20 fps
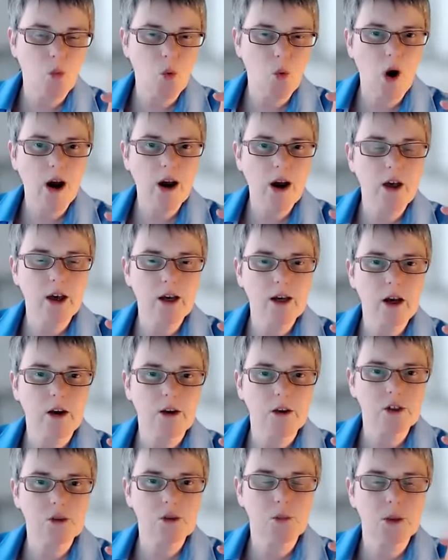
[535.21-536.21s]
Why are they
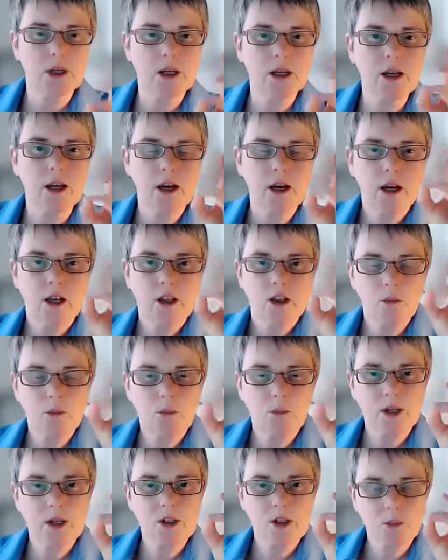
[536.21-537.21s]
going to be the
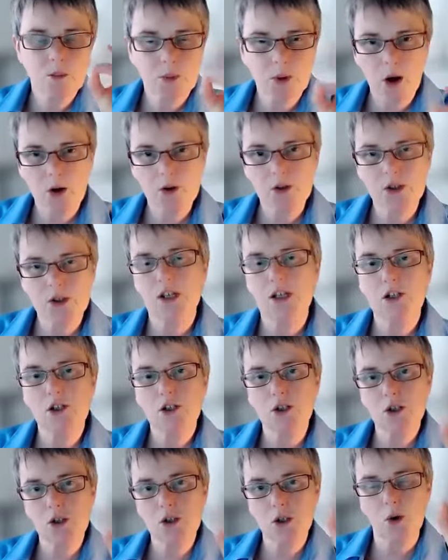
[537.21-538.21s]
best
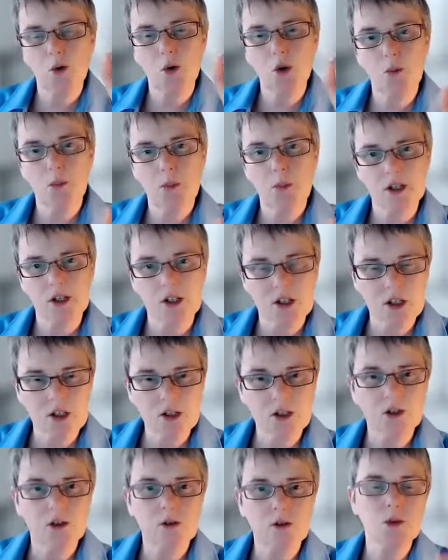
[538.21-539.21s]
procedures or the best
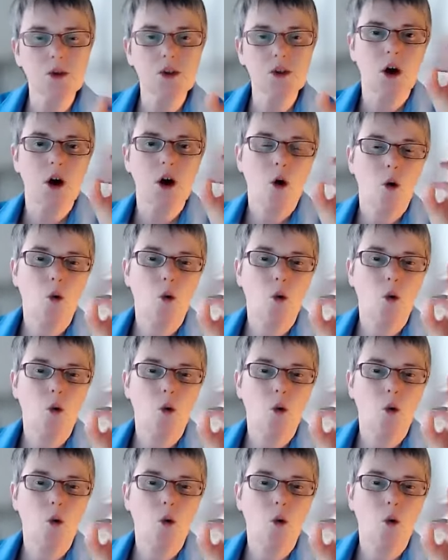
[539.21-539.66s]
systems